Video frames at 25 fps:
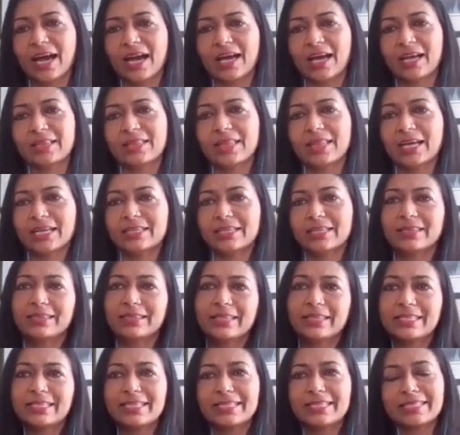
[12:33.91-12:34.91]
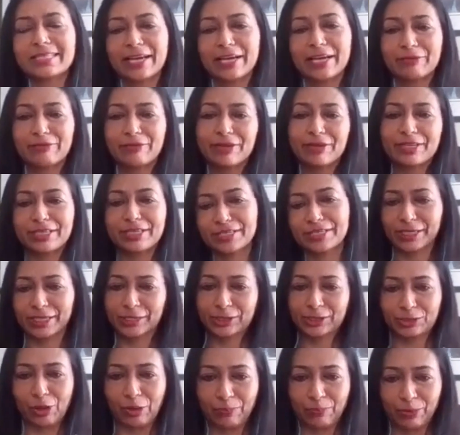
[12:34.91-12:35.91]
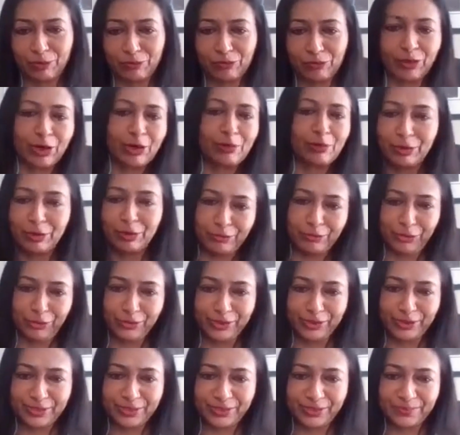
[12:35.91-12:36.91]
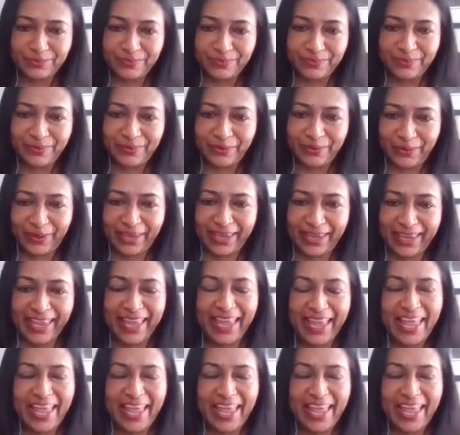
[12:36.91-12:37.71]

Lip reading: that this is kind of a research topic for my viewers. Okay.